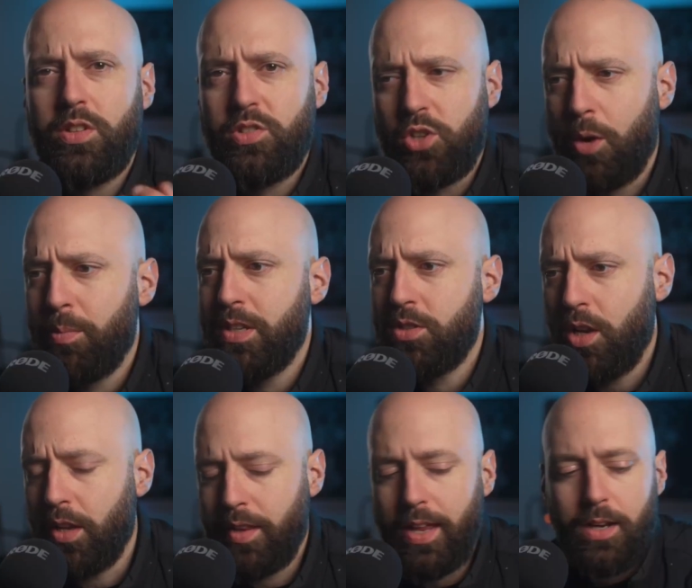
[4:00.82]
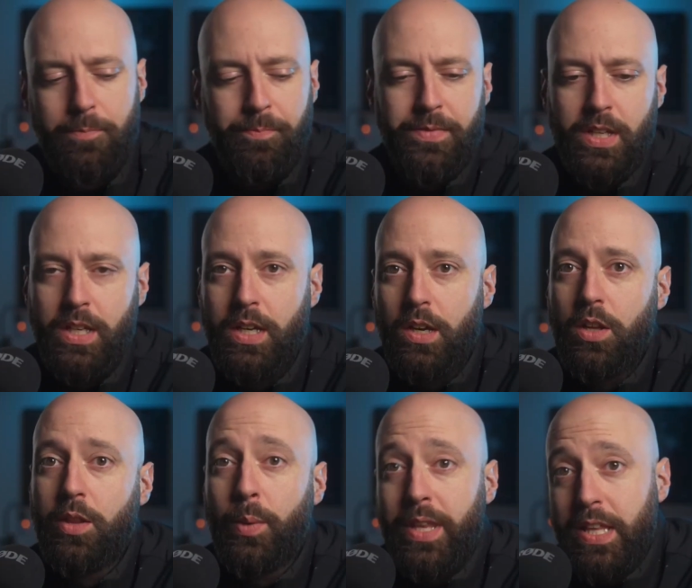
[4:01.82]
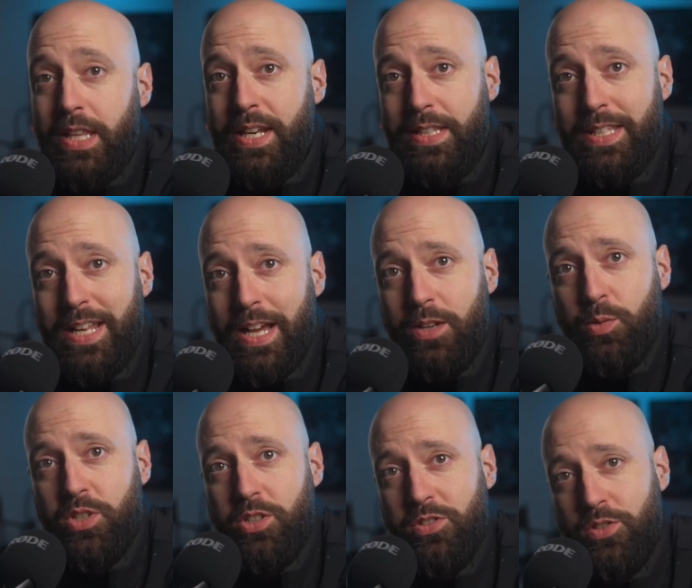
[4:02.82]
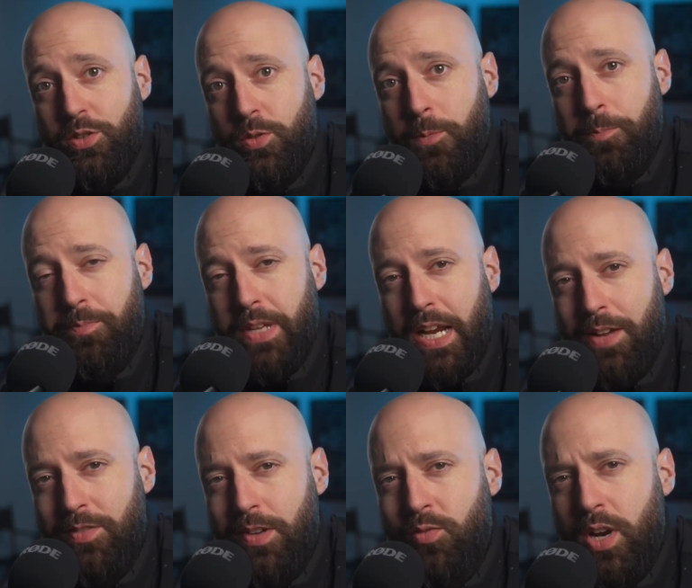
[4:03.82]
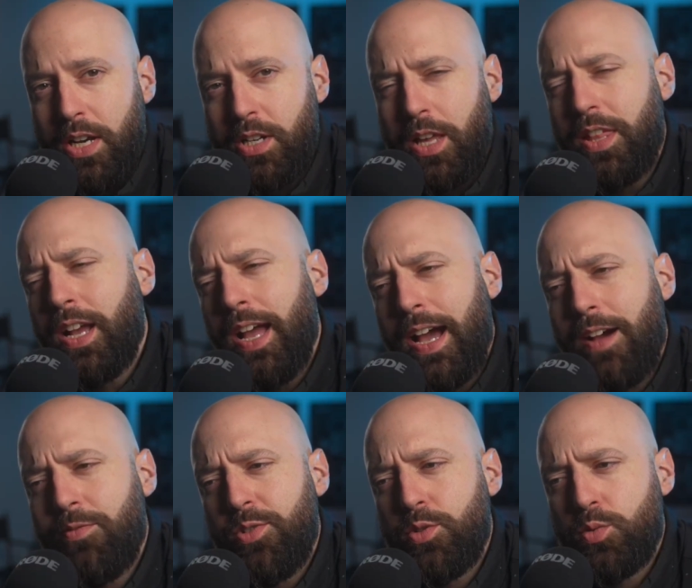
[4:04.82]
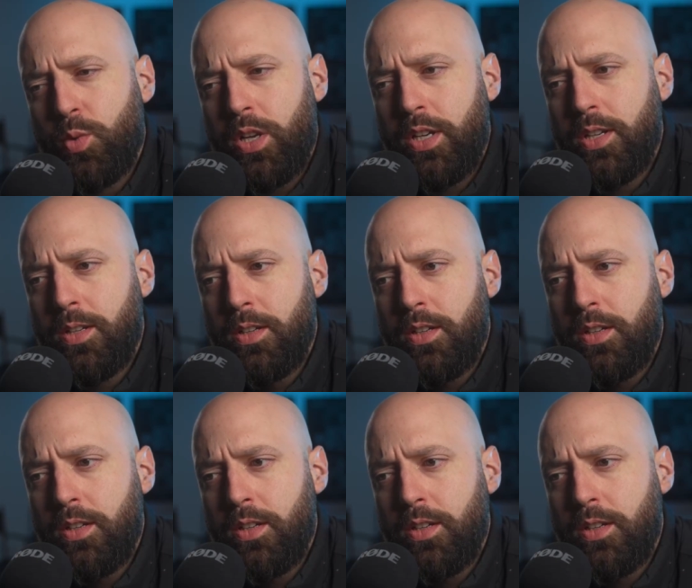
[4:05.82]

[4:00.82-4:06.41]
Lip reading: the sharpness, all of that. The one thing that I did add, which is new, and I've never actually, I think I have used one.